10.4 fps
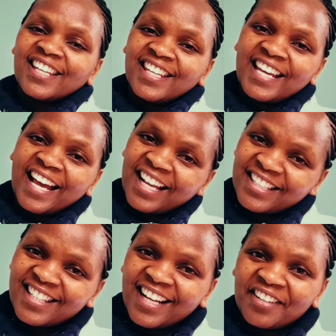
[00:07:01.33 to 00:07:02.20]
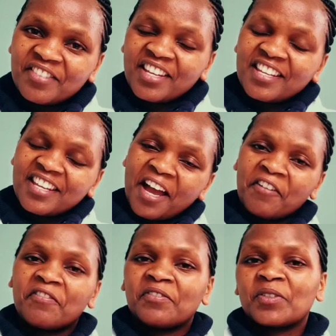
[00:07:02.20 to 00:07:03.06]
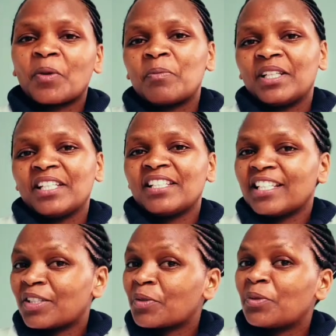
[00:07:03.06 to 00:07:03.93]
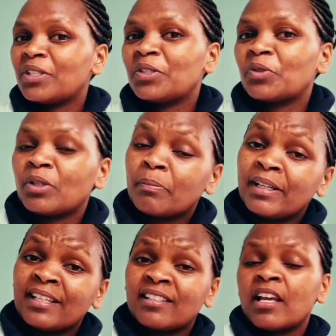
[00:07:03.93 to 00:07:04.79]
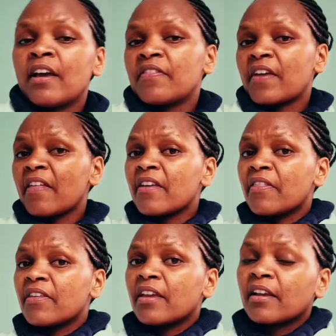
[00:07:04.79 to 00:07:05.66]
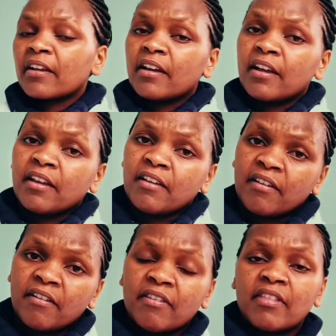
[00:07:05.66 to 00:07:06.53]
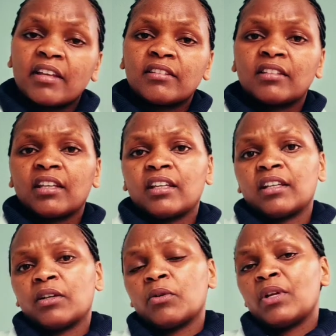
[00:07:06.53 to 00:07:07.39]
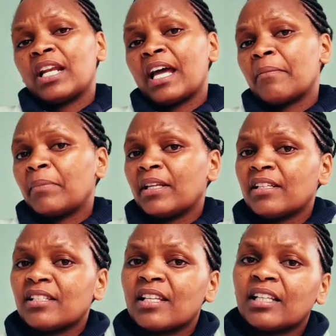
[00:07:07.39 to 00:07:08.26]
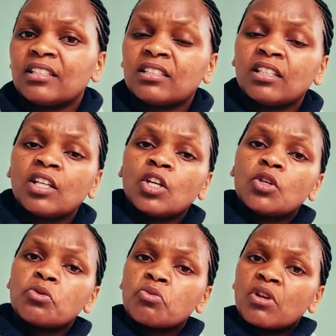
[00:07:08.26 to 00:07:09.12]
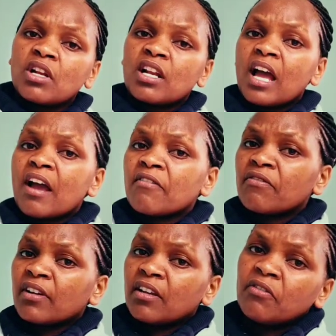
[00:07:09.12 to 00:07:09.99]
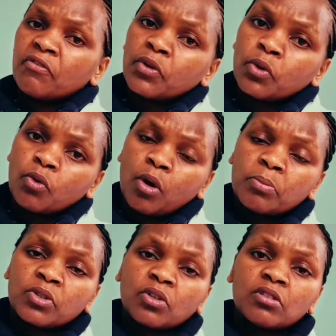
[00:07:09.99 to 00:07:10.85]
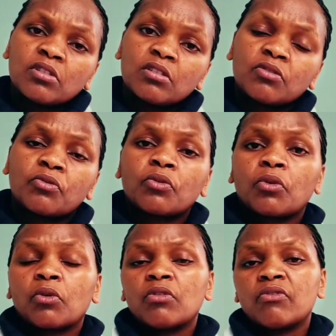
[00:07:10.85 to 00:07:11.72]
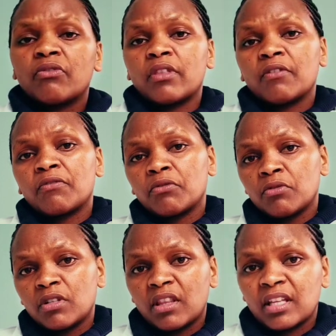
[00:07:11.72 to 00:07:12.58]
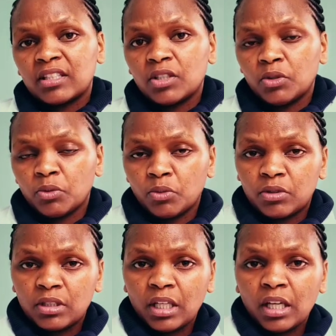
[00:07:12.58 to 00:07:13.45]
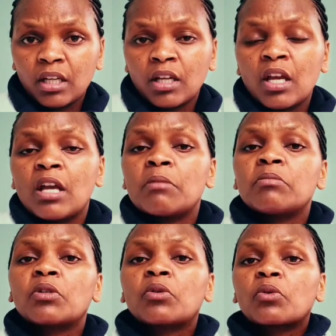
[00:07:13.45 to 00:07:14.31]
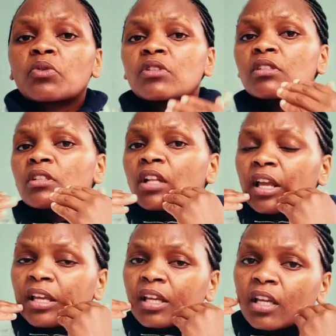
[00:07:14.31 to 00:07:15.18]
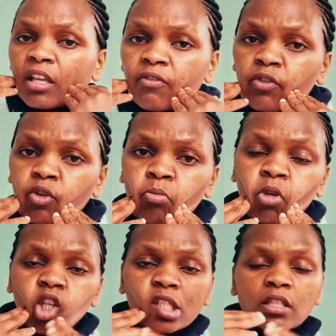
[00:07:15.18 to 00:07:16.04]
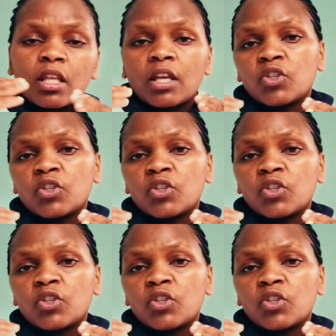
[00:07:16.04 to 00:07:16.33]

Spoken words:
years that they are. So please, it's good to replace. The other thing that will happen is that you will have a few options for the food that you take, because like if you miss the